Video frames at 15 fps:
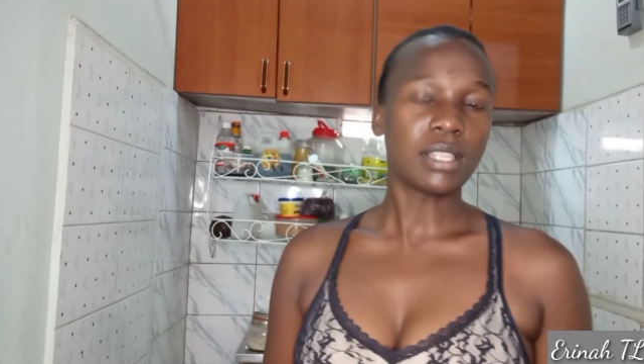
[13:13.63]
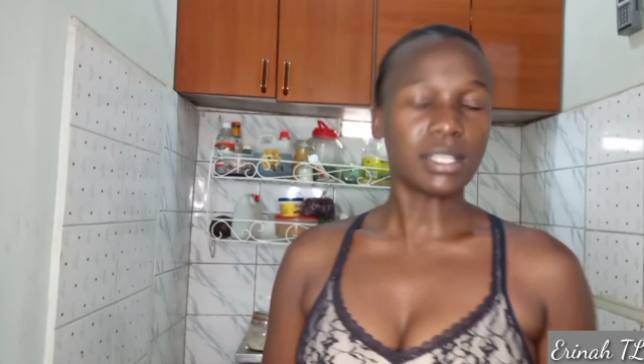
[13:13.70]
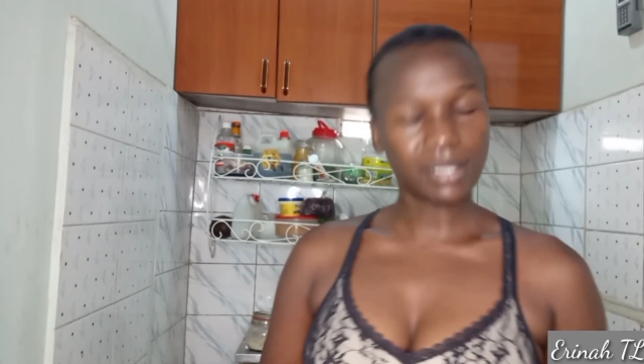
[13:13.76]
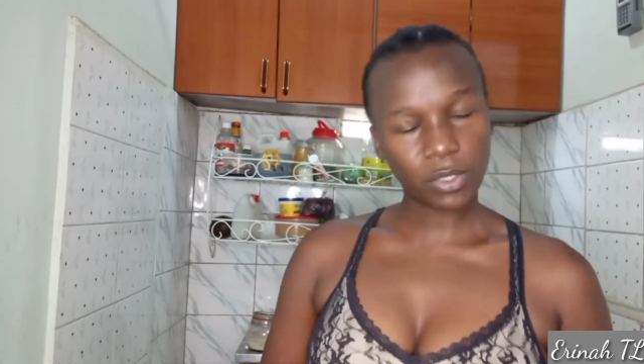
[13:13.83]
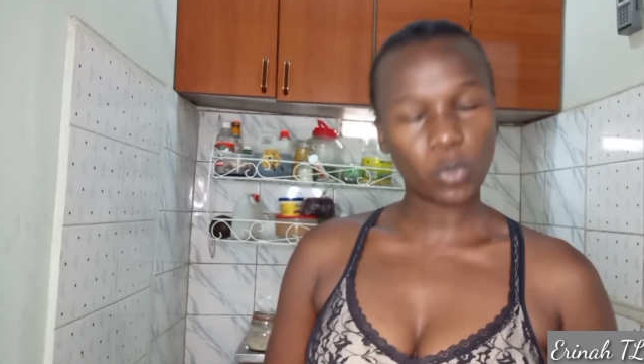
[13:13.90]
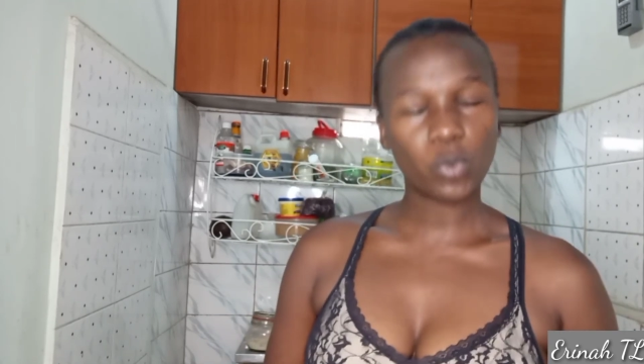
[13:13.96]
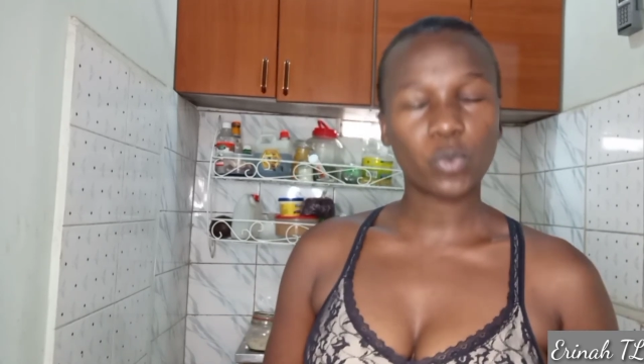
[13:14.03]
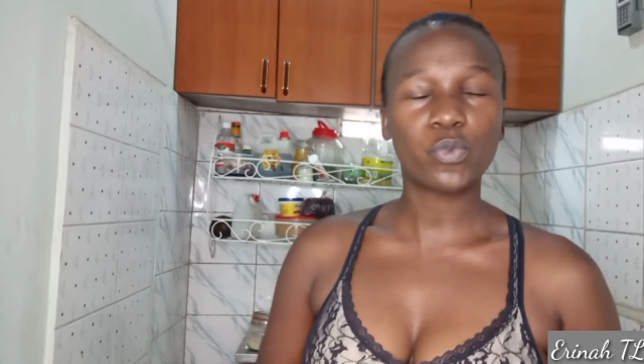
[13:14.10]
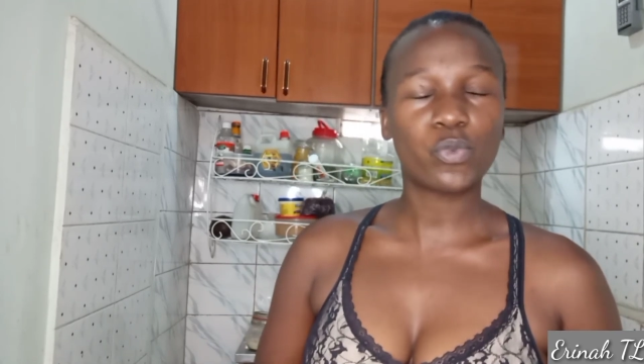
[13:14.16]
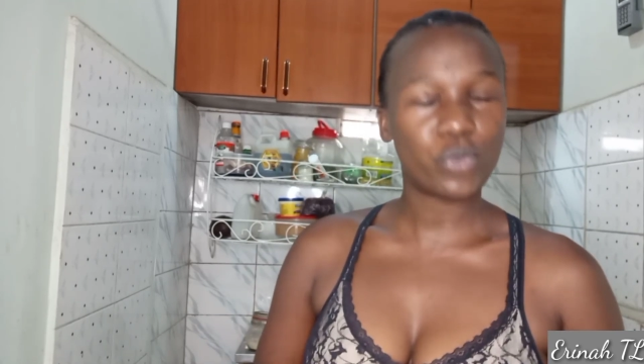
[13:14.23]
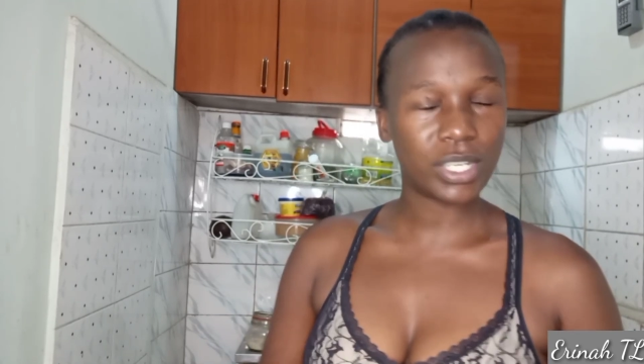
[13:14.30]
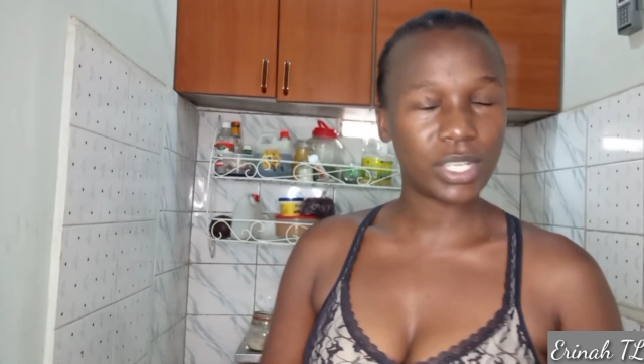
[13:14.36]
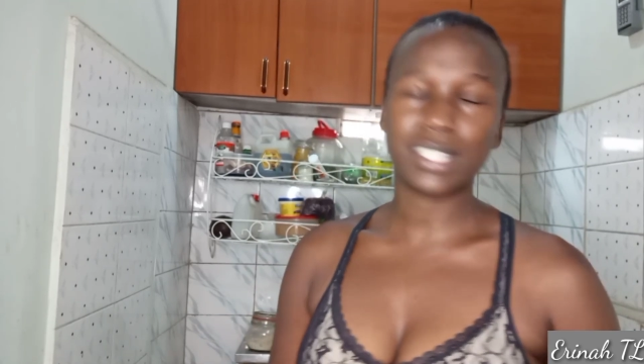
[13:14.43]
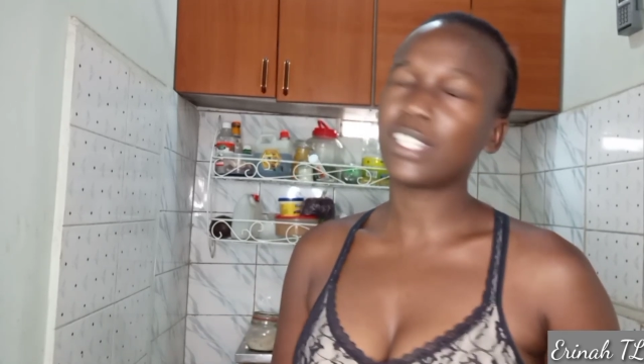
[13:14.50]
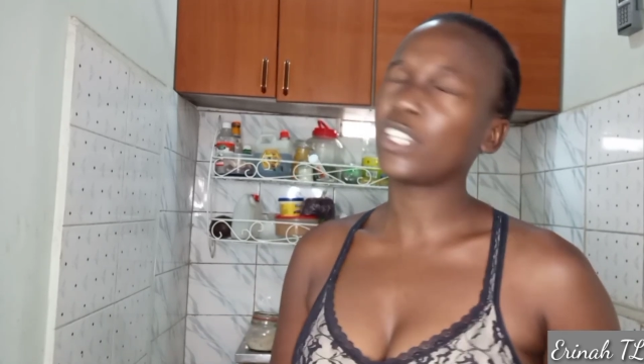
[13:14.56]
That's
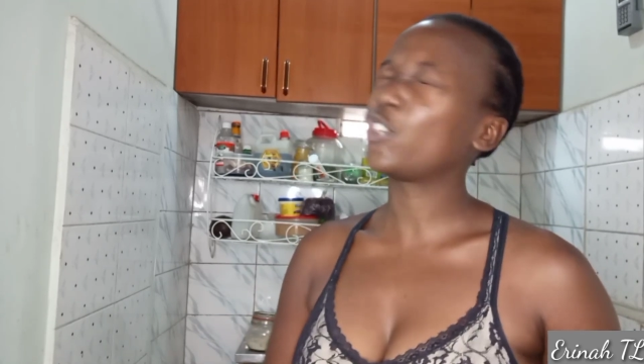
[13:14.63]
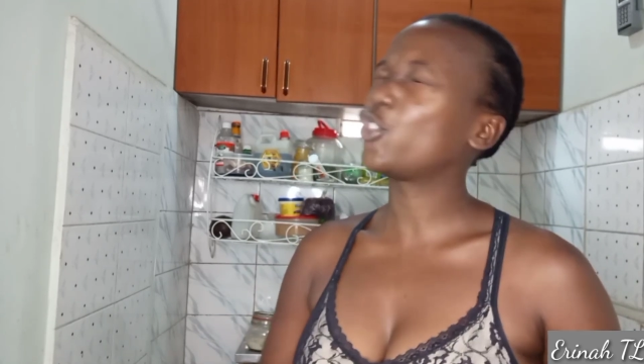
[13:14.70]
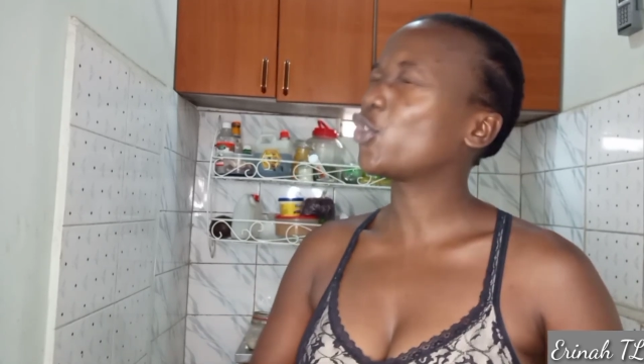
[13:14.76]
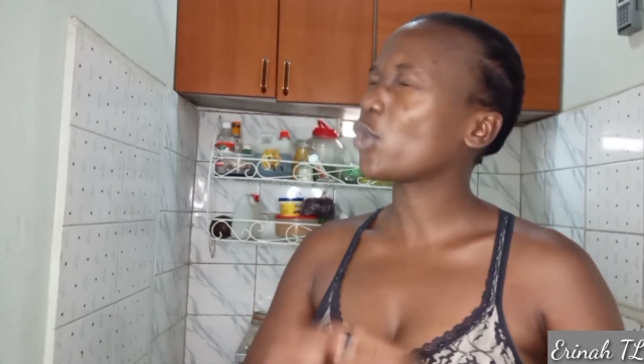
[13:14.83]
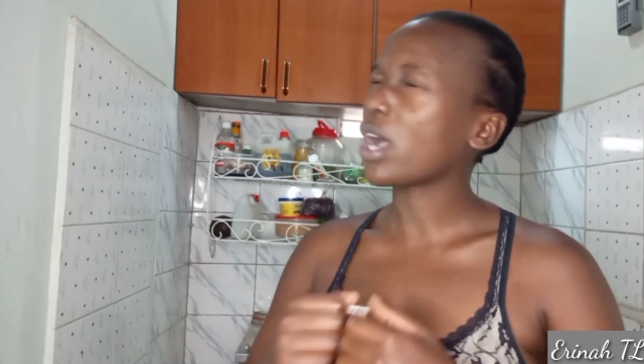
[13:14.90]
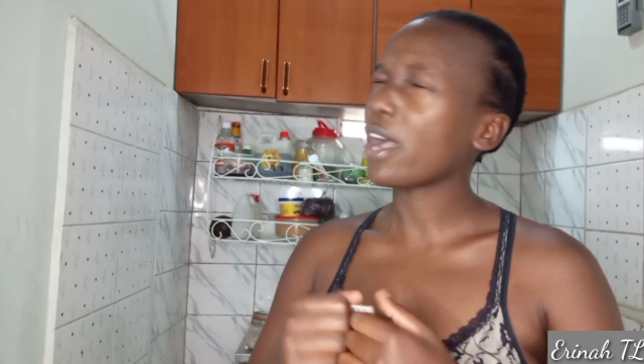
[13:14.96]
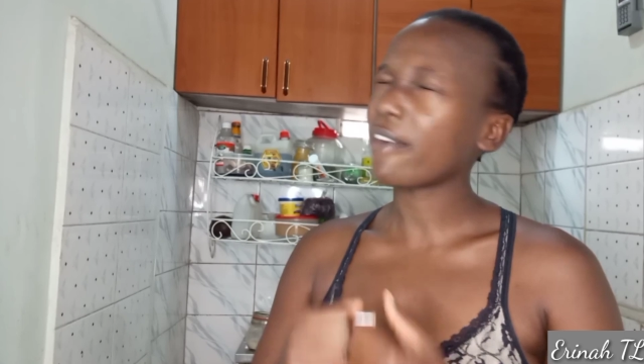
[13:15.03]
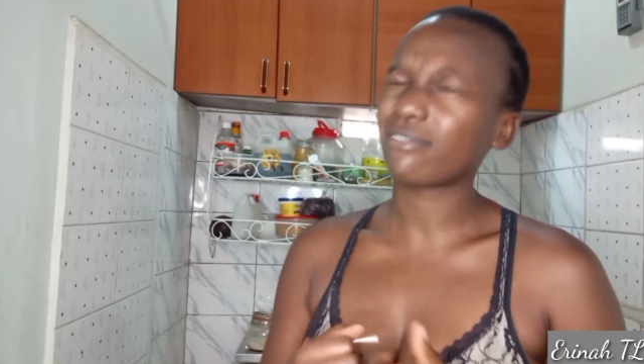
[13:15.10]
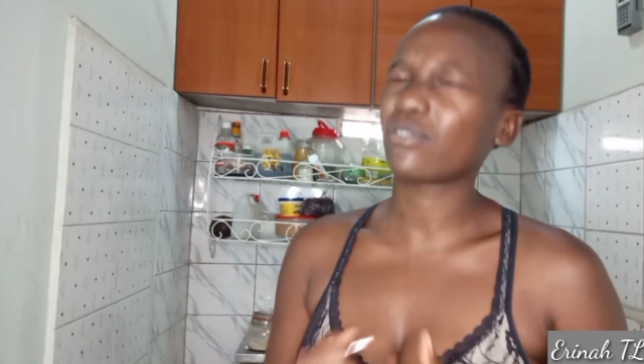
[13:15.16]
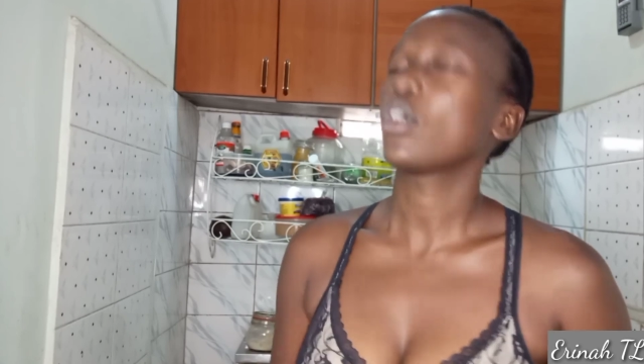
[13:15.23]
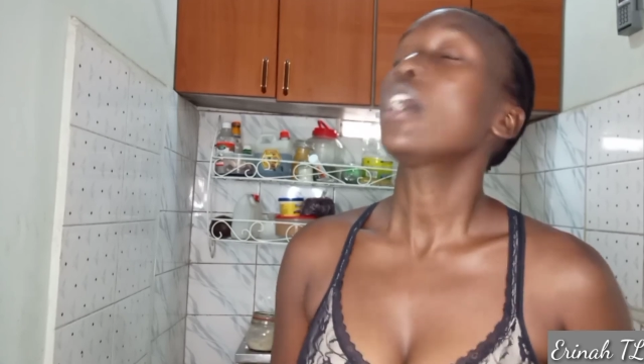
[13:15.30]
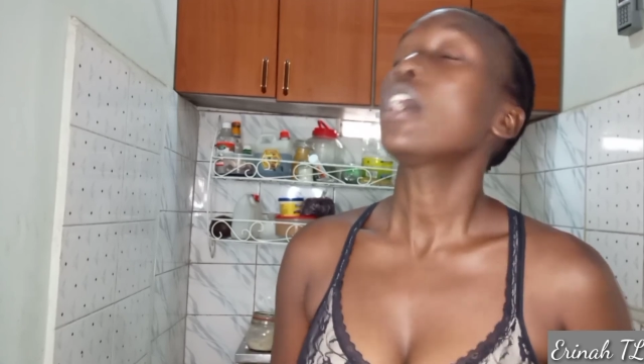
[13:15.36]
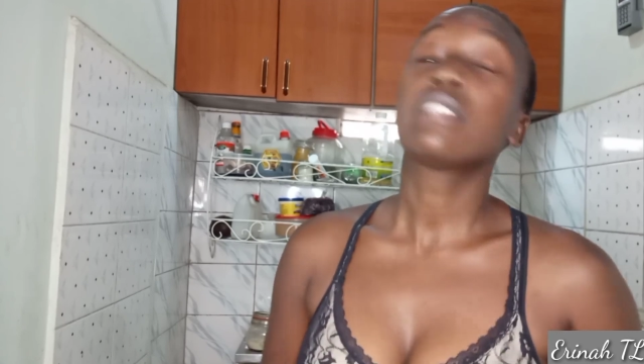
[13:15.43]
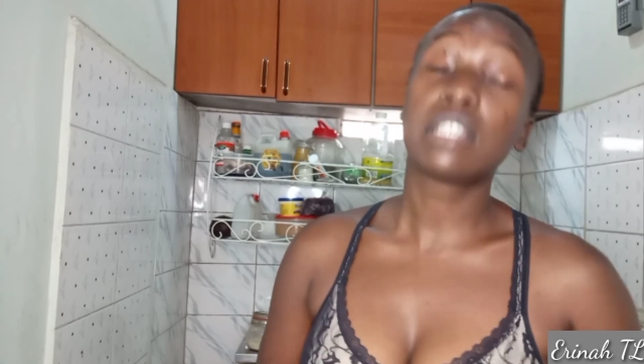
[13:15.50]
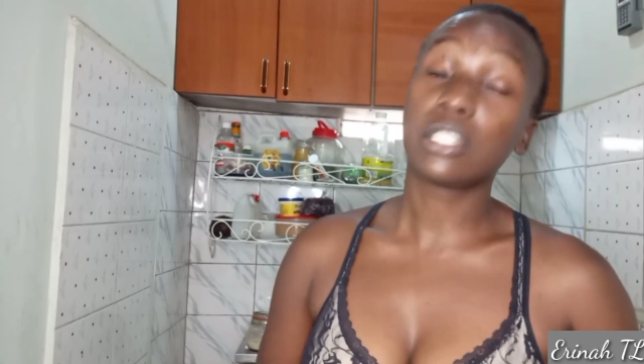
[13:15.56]
really,
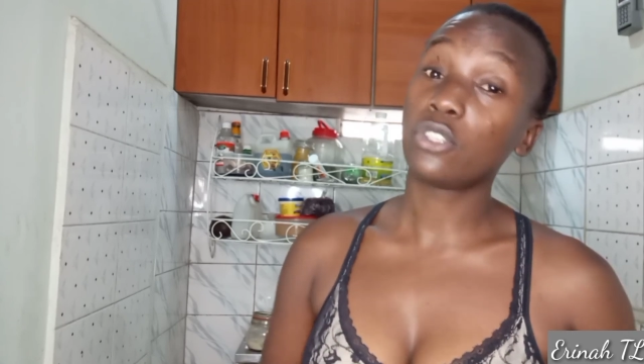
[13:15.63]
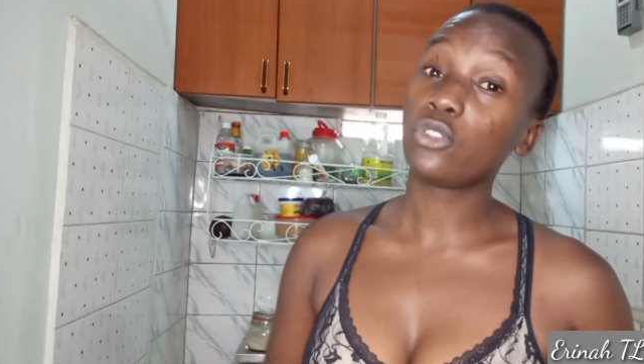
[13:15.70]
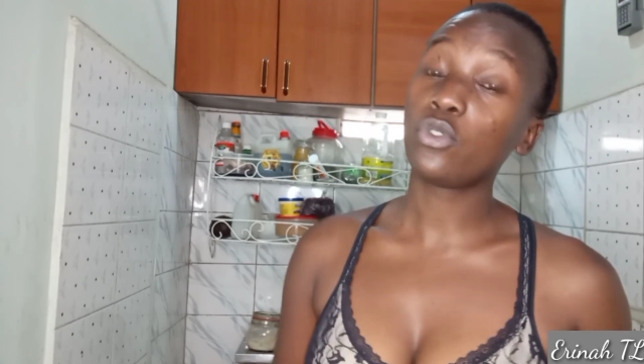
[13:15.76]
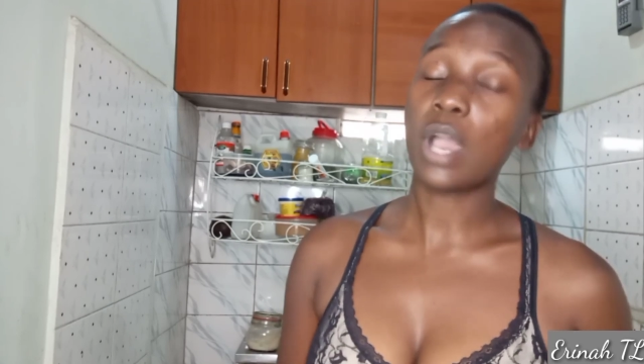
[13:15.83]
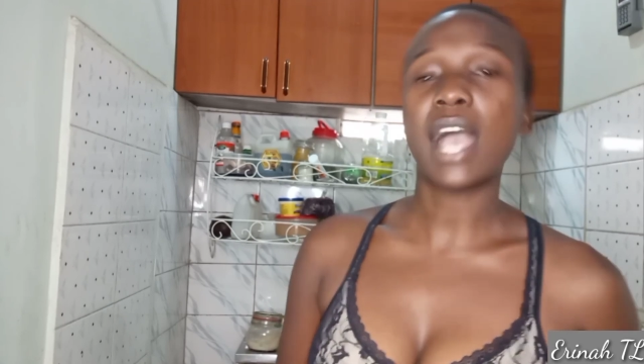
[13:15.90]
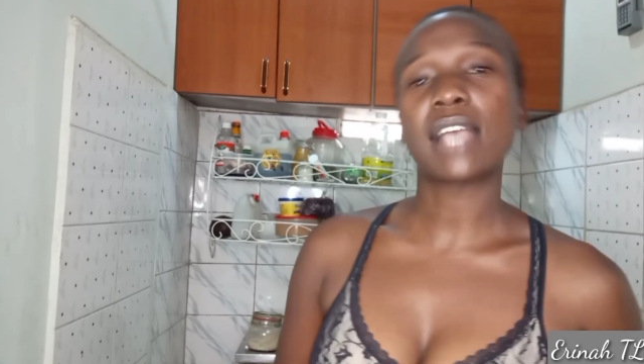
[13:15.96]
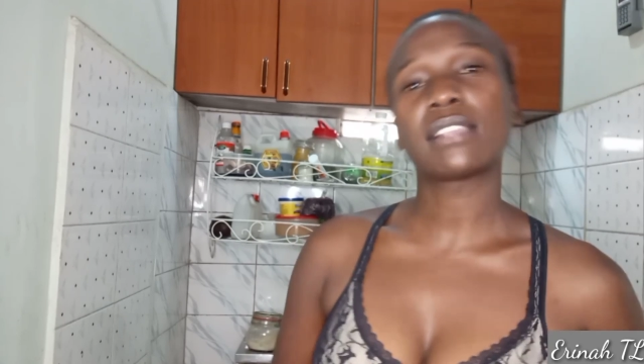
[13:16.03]
did you,